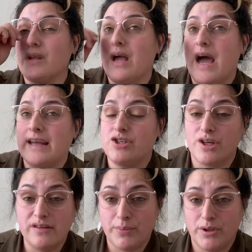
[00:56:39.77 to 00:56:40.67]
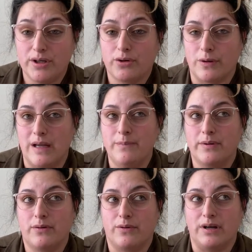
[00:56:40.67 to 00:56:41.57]
I just put grape
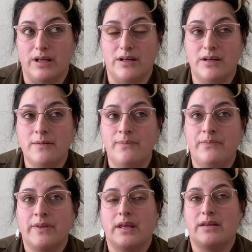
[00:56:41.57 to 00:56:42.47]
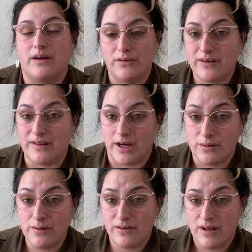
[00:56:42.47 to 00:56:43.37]
granita
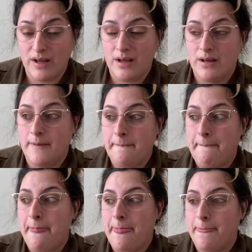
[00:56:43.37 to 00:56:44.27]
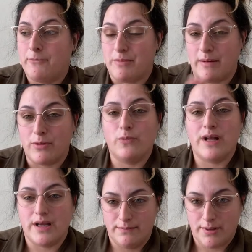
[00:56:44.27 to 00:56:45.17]
downstairs Remember when
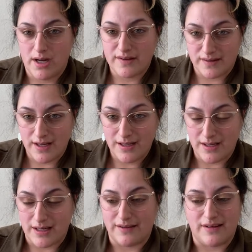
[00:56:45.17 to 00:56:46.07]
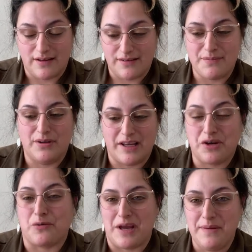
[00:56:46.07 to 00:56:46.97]
I unboxed it and I said it smelled like
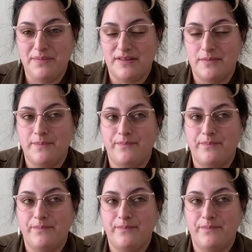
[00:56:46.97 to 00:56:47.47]
grapes?